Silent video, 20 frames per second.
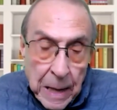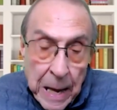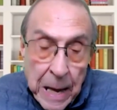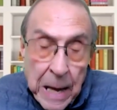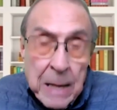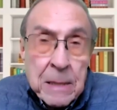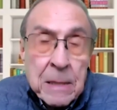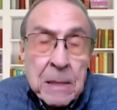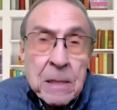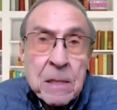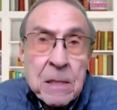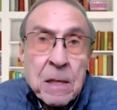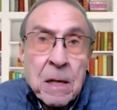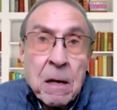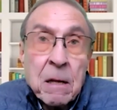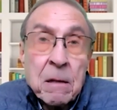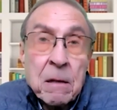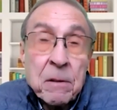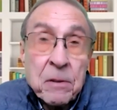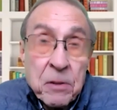And
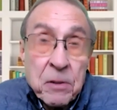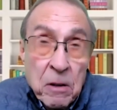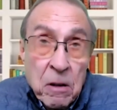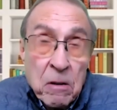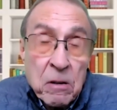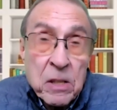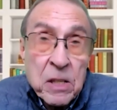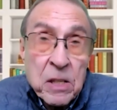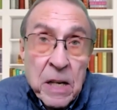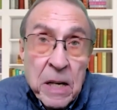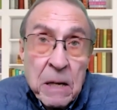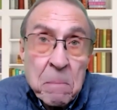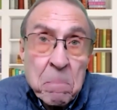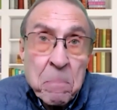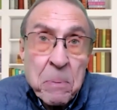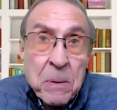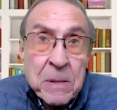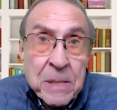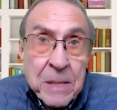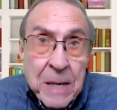uh,
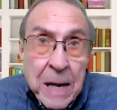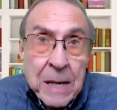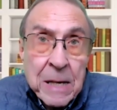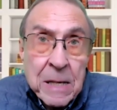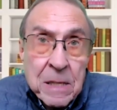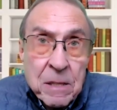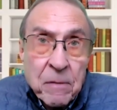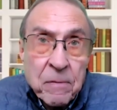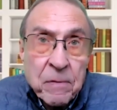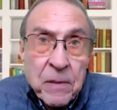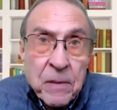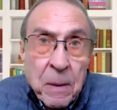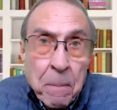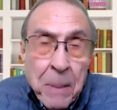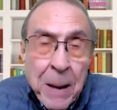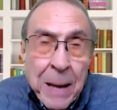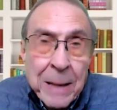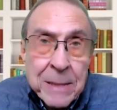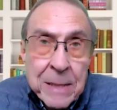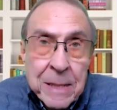13% of the
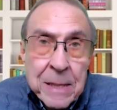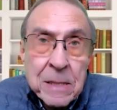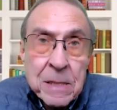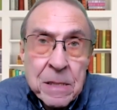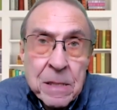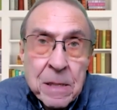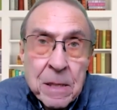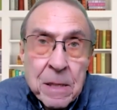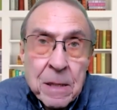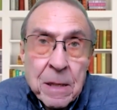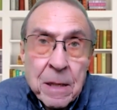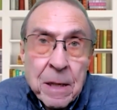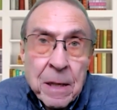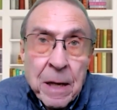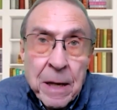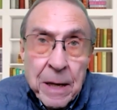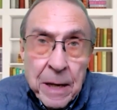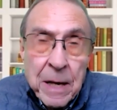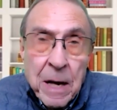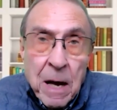baddies
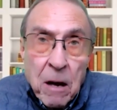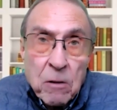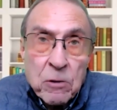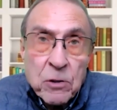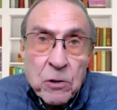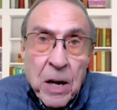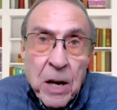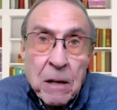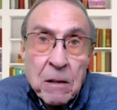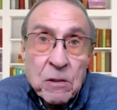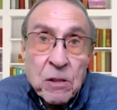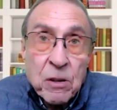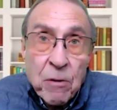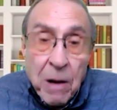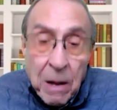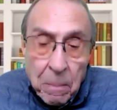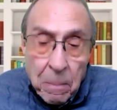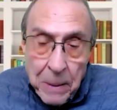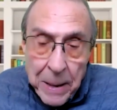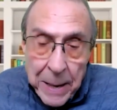in our jails are
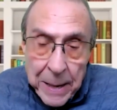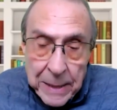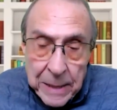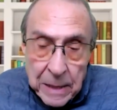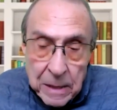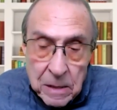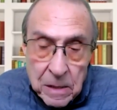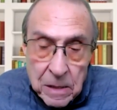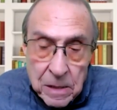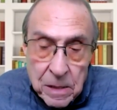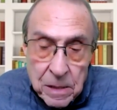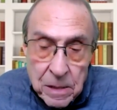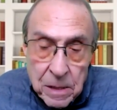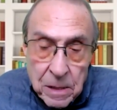Albanians,